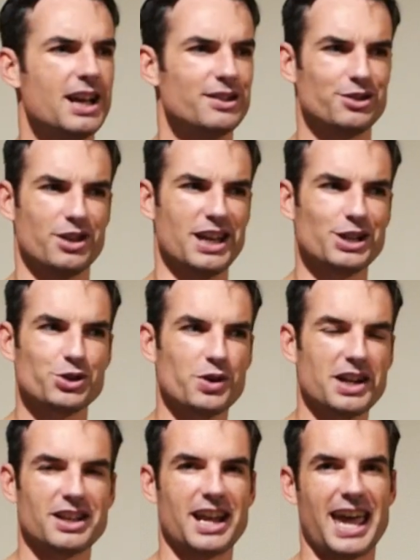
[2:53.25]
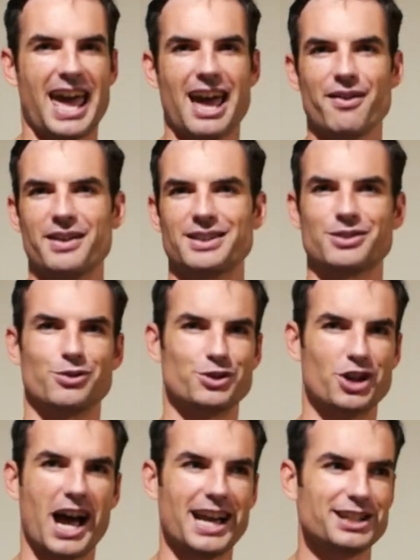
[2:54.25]
So the extract that I have has no
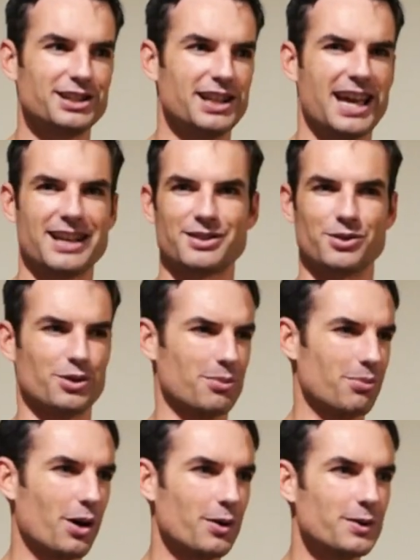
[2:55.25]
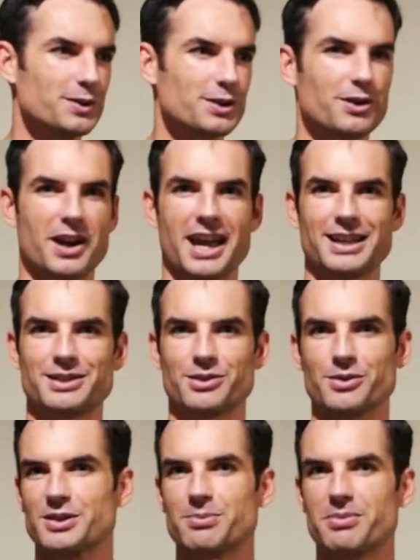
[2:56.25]
title, it has no composer, it has
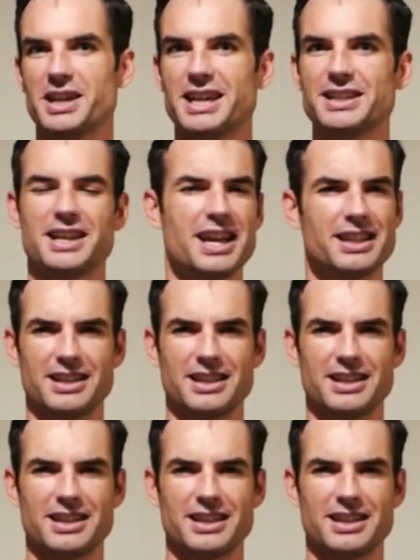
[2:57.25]
no speed.